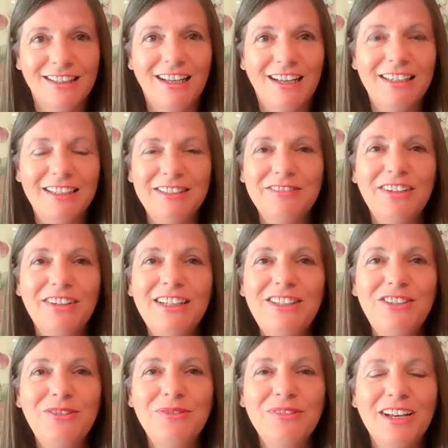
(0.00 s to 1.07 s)
I invite
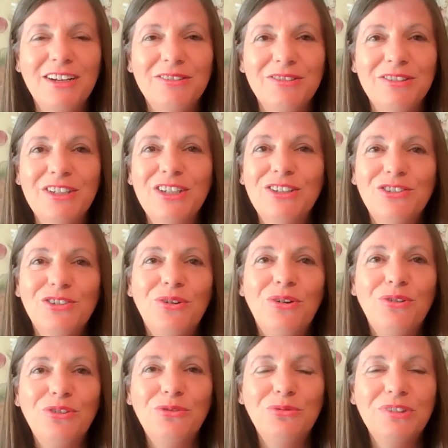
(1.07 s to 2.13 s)
you now to
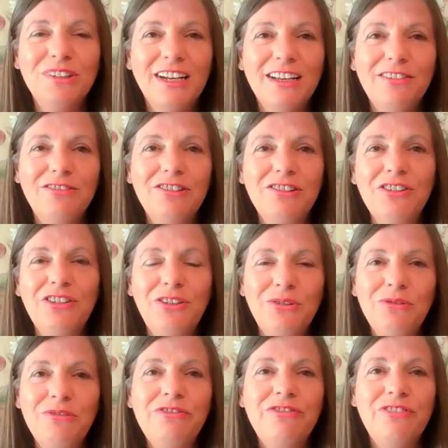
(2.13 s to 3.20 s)
hold whatever
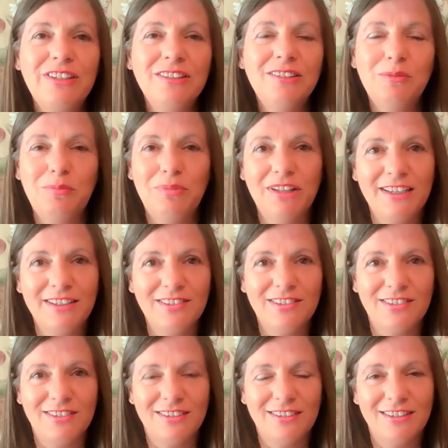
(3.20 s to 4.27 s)
you feel
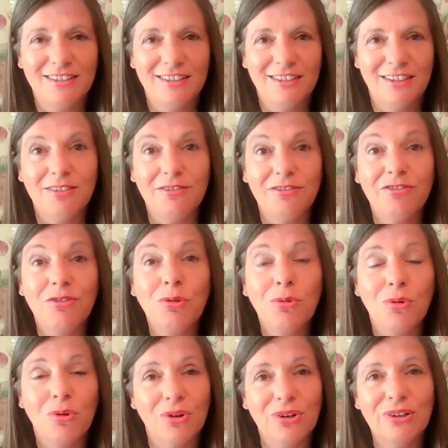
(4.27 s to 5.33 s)
blessed
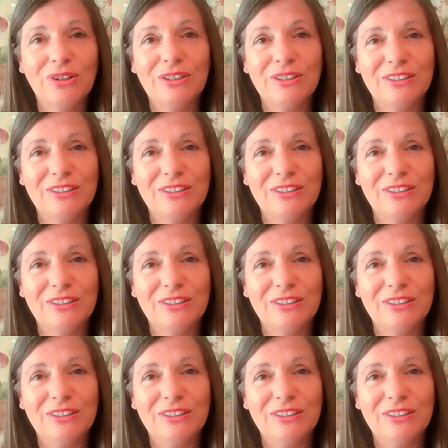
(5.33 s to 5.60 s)
for